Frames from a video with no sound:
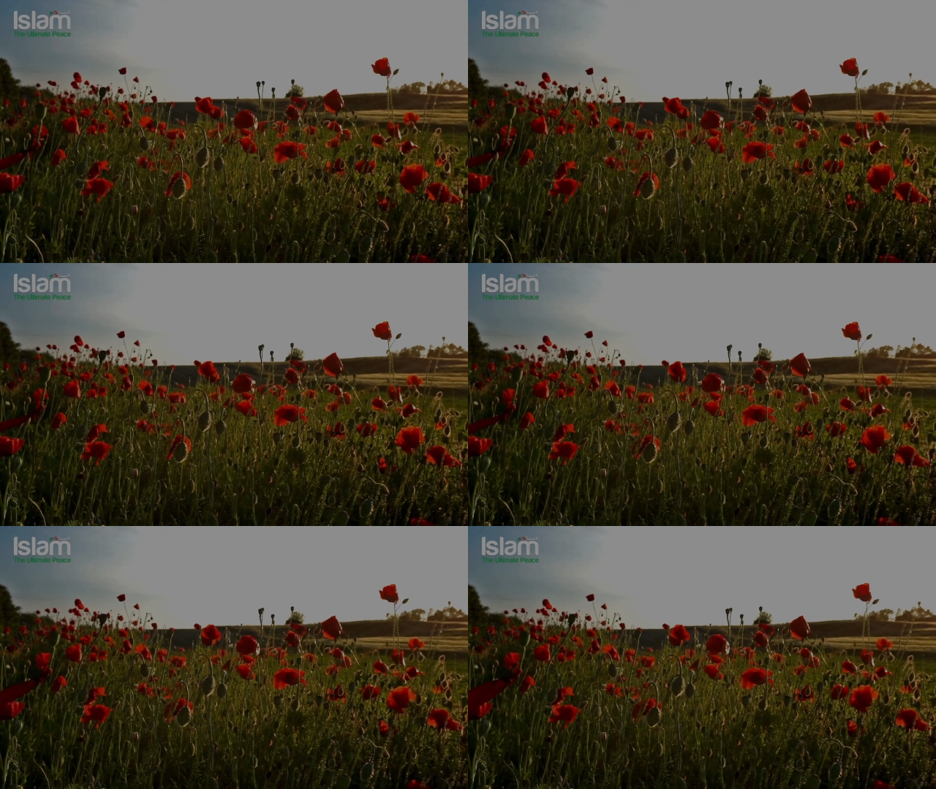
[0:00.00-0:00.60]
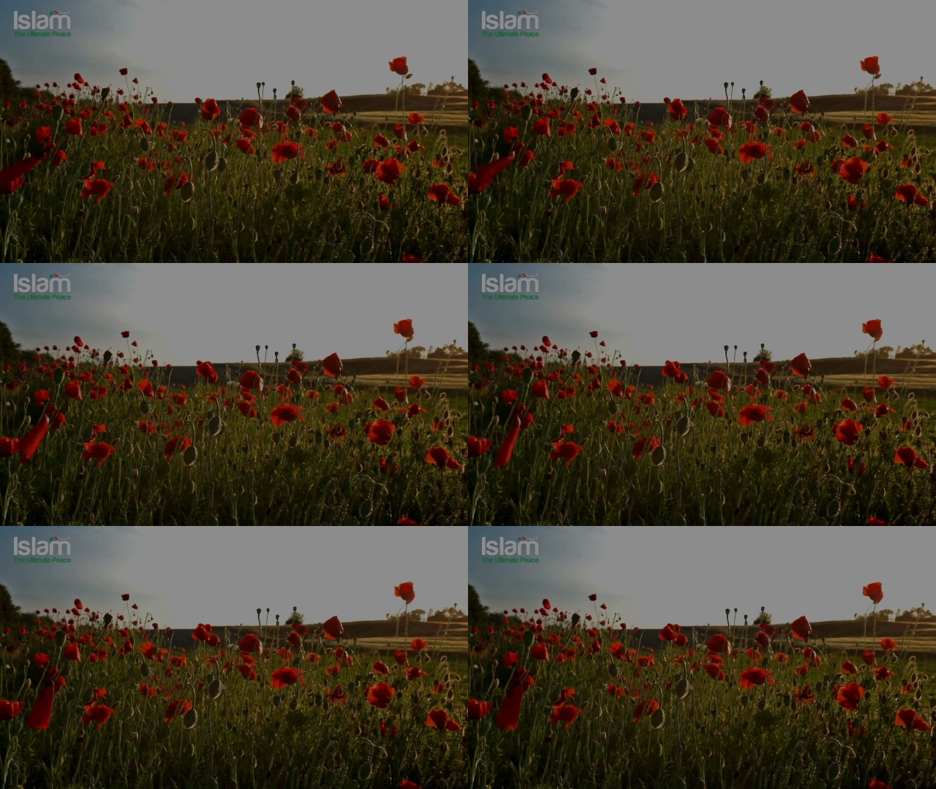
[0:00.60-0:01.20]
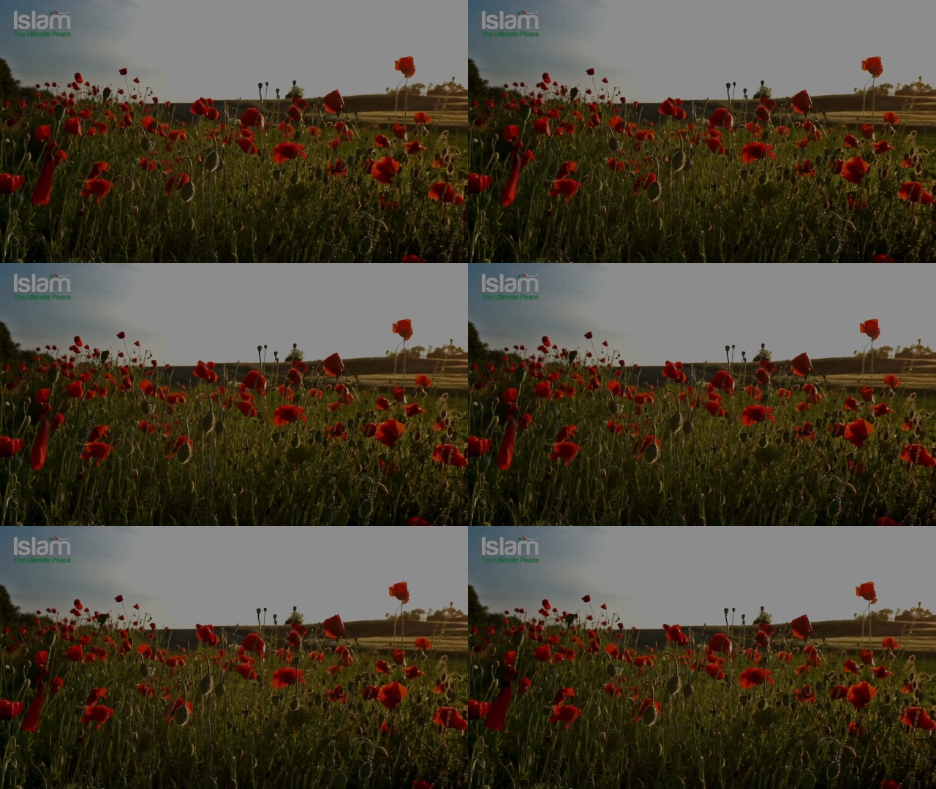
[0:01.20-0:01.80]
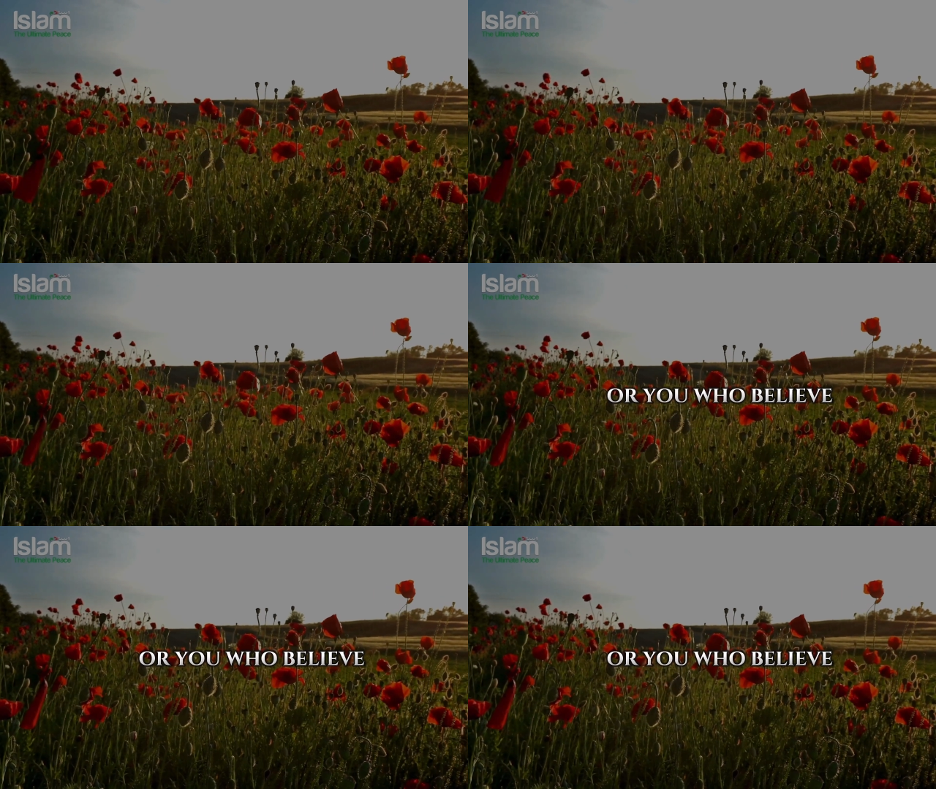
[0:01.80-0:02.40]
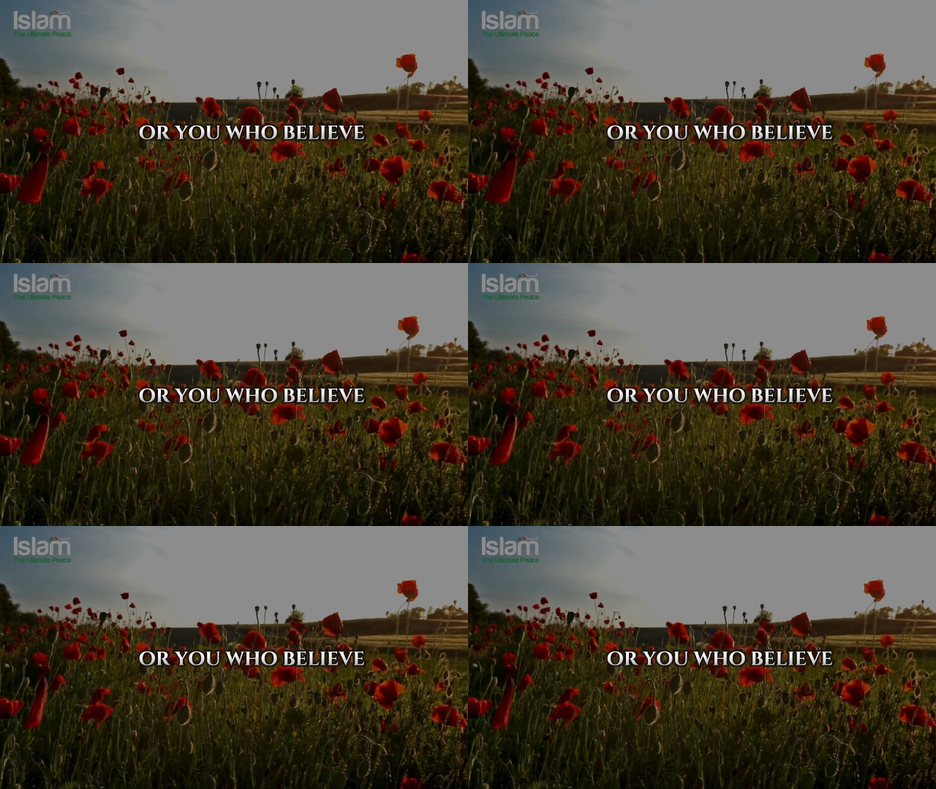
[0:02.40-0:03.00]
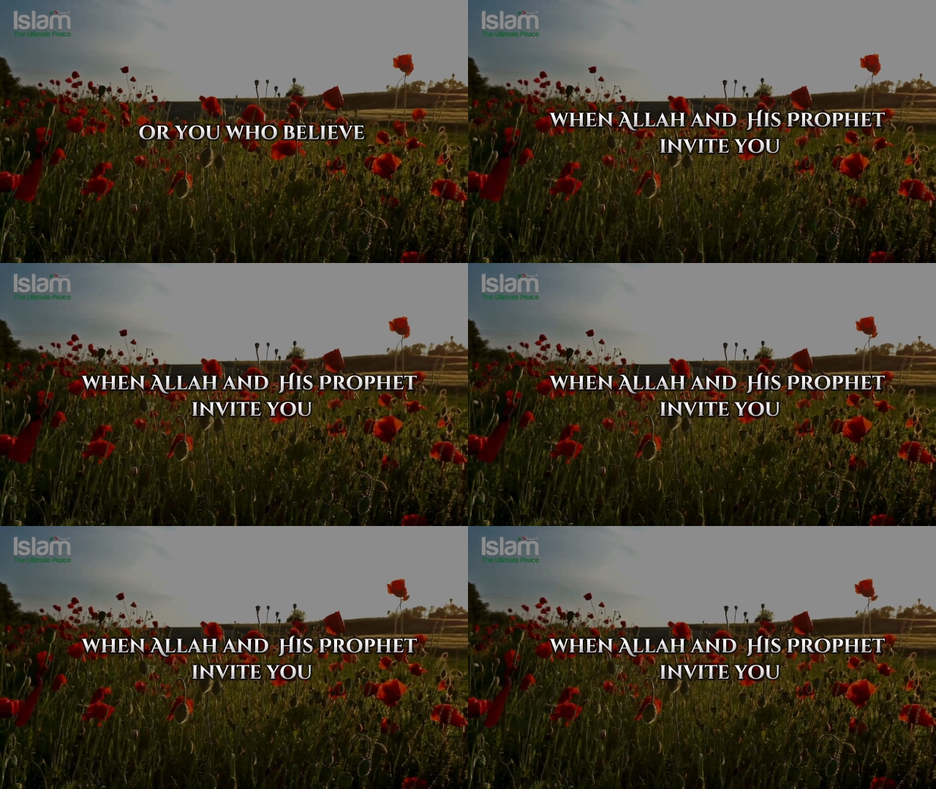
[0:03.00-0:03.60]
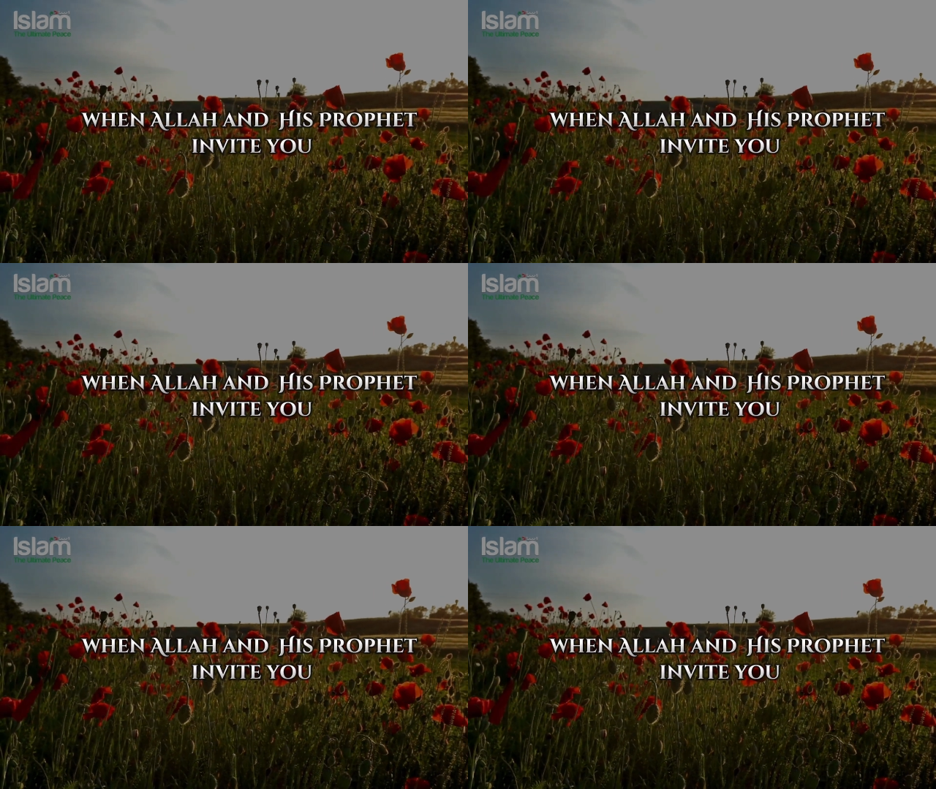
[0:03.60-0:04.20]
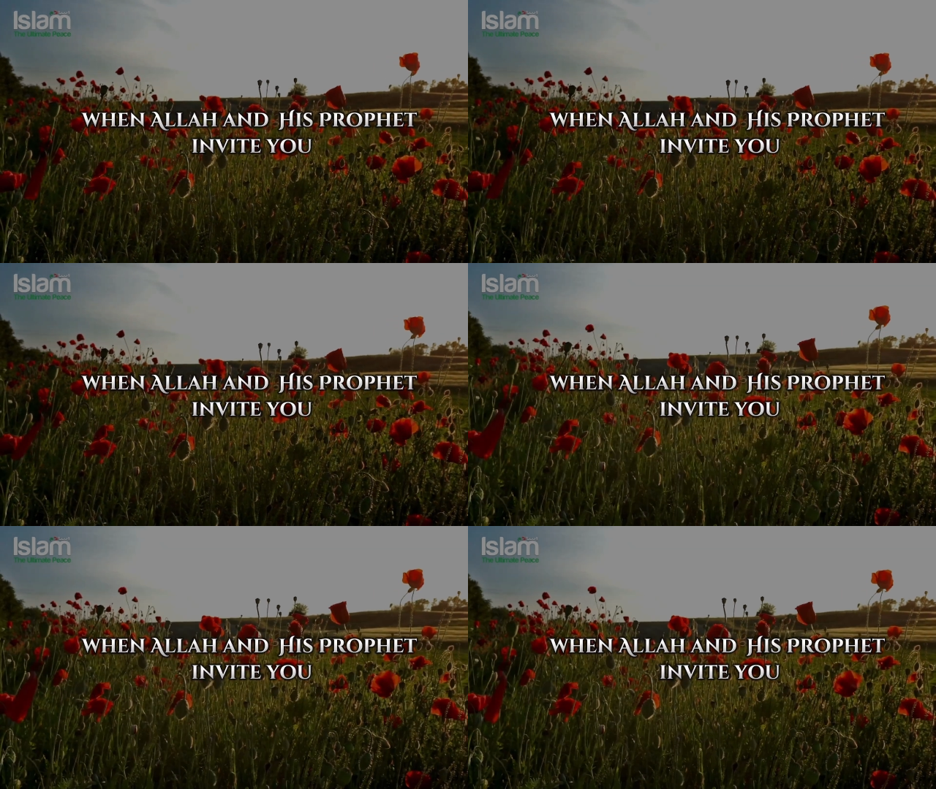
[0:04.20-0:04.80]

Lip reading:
(no speaker visible)